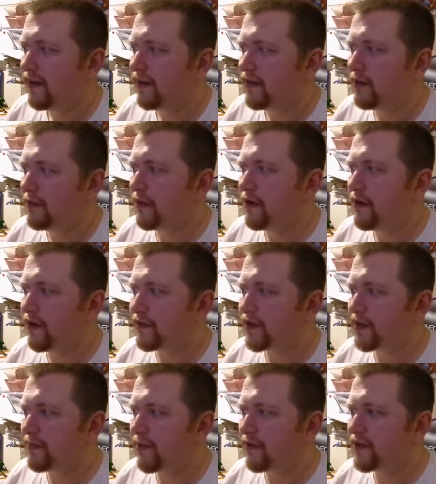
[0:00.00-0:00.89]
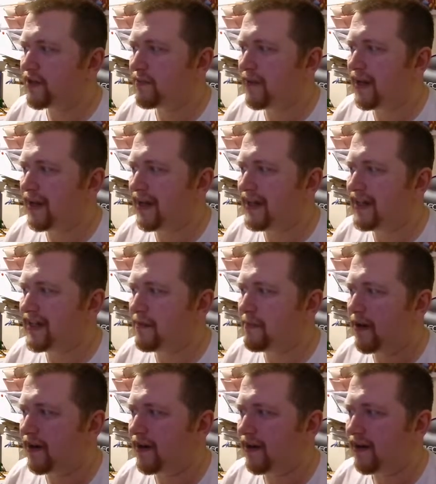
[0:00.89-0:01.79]
You are not supposed to be easy
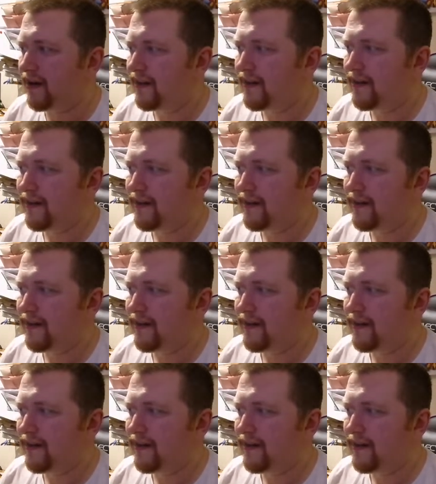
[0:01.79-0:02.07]
money.